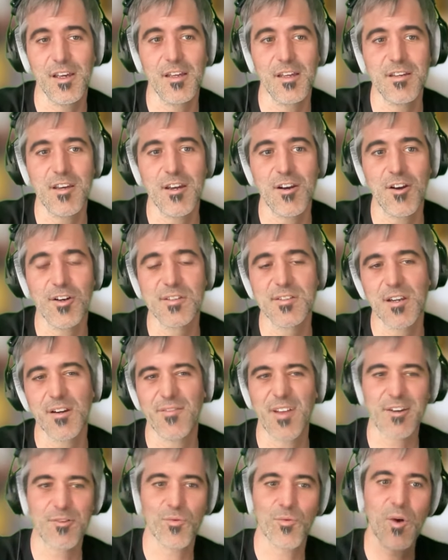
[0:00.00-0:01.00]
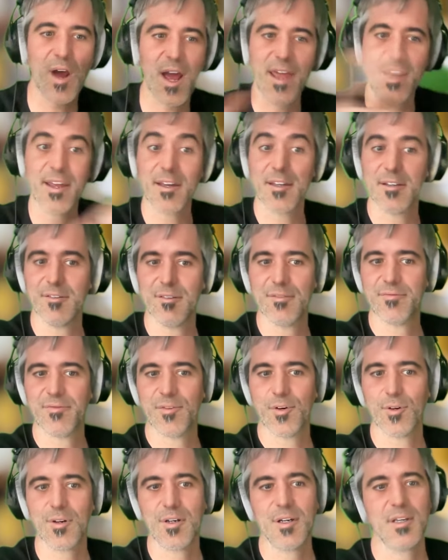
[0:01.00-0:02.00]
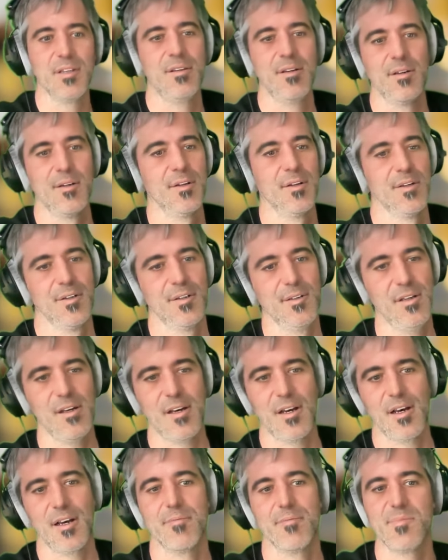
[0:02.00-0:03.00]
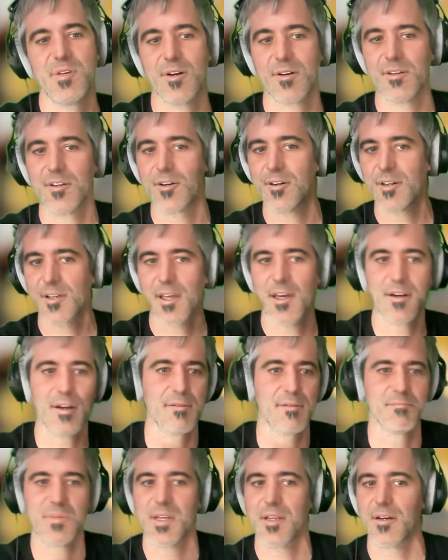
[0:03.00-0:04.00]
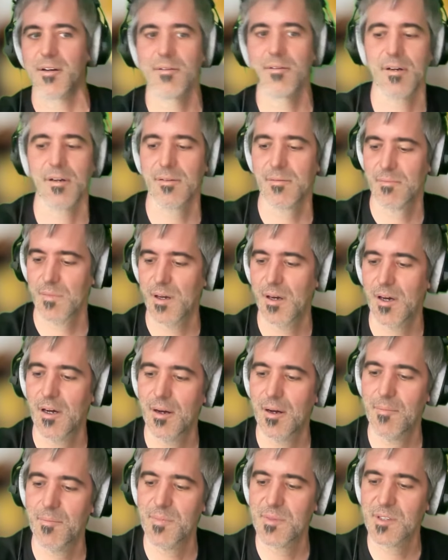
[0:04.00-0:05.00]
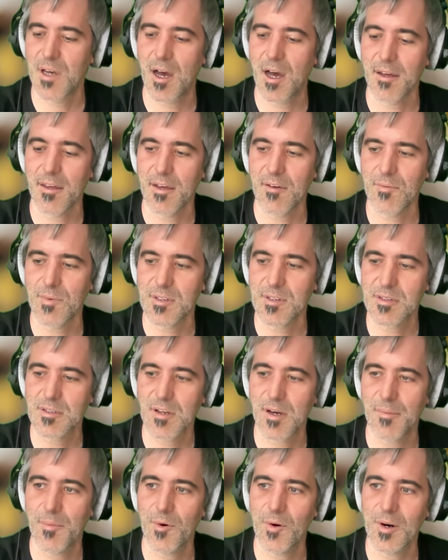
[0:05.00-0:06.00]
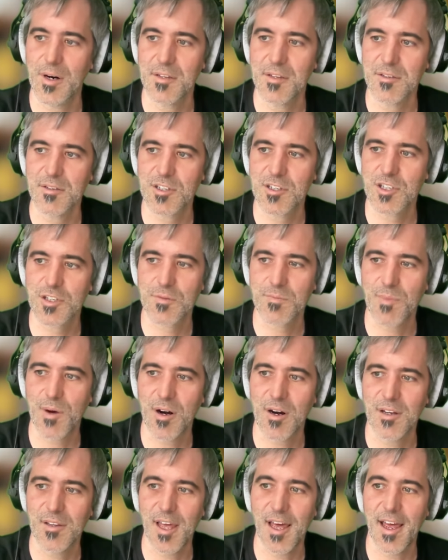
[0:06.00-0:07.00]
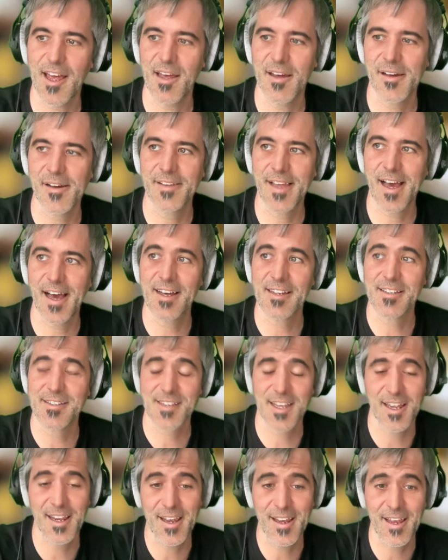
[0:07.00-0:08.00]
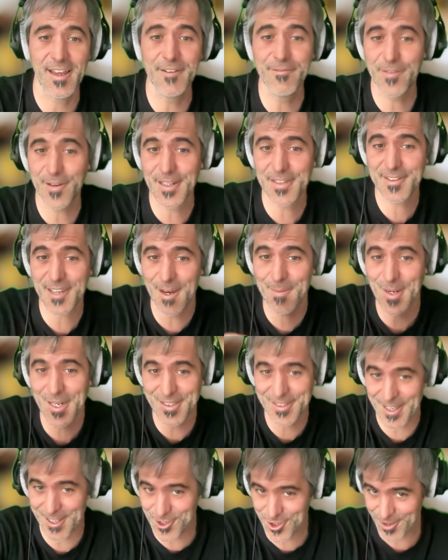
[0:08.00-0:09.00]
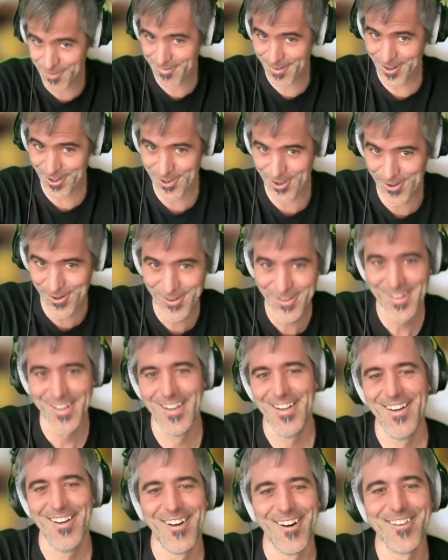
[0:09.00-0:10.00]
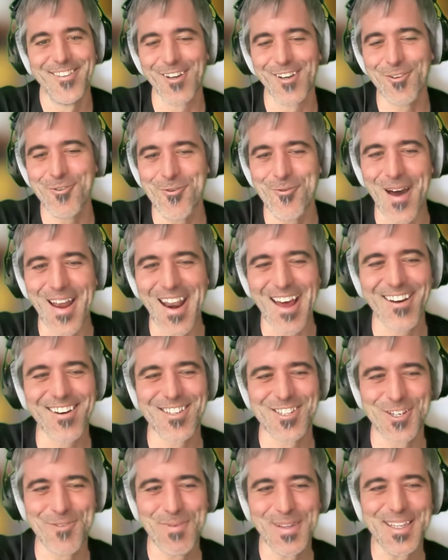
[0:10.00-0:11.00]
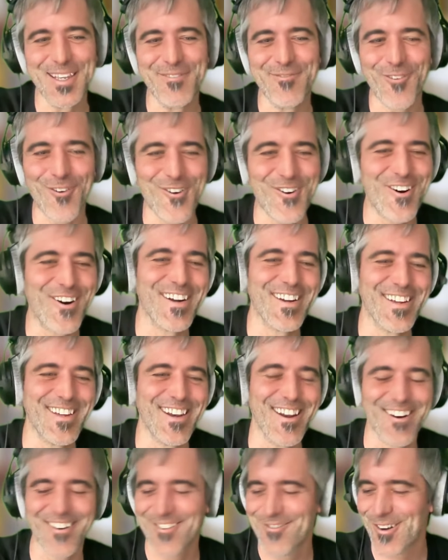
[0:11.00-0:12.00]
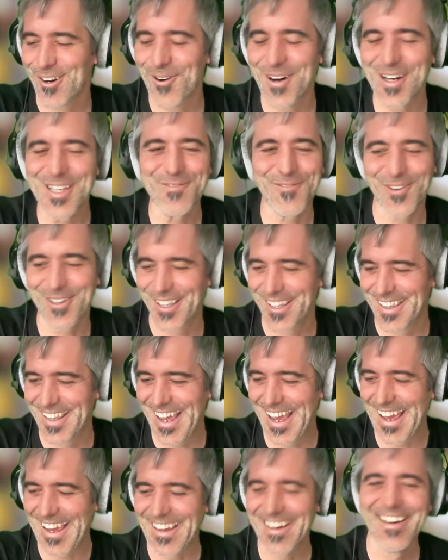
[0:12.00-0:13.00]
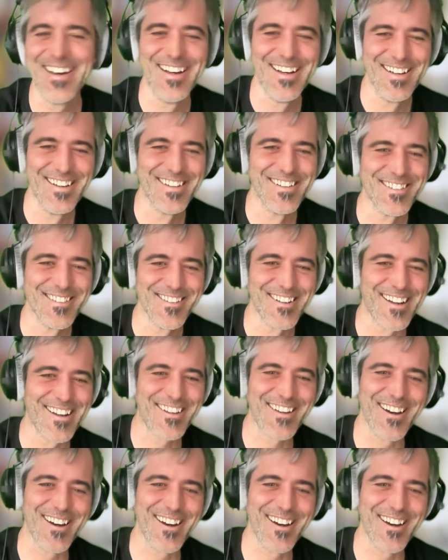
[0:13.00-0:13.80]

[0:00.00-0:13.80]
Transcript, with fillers: you know, instead of like writing in the void, uh, you're, you're kind of you know um, talking with someone smart that ha- that has infinite time and attention for you until you run out of GPT-4 you know request for the day. like,